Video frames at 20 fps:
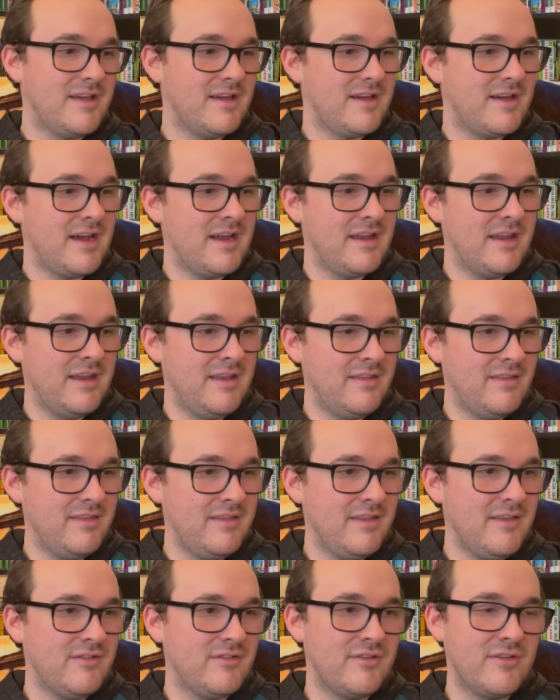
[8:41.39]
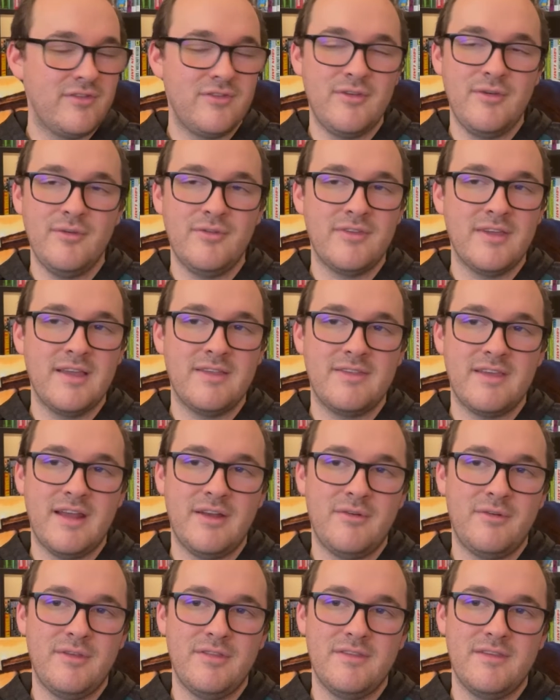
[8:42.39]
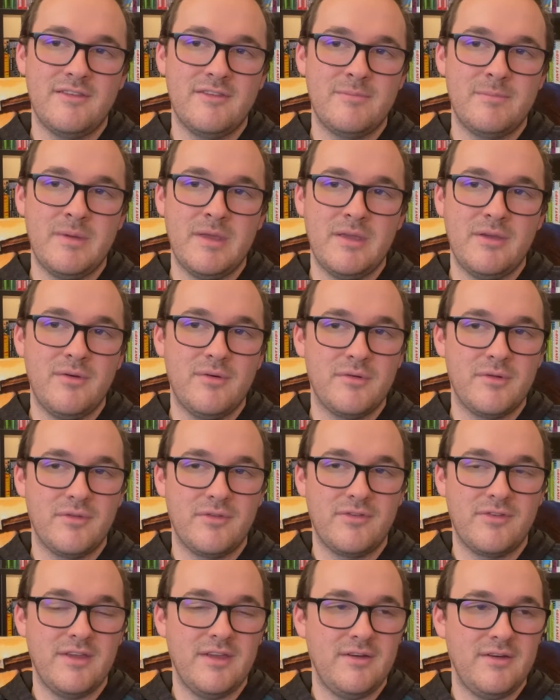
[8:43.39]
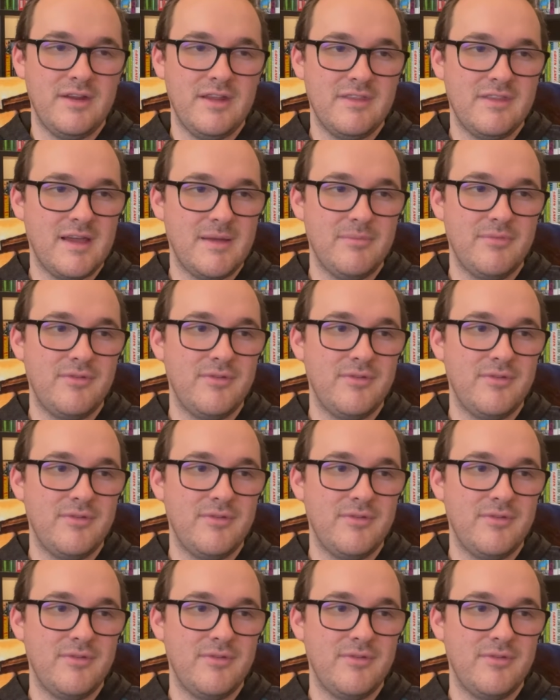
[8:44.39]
And these are just two sets. I don't anticipate going on sale anytime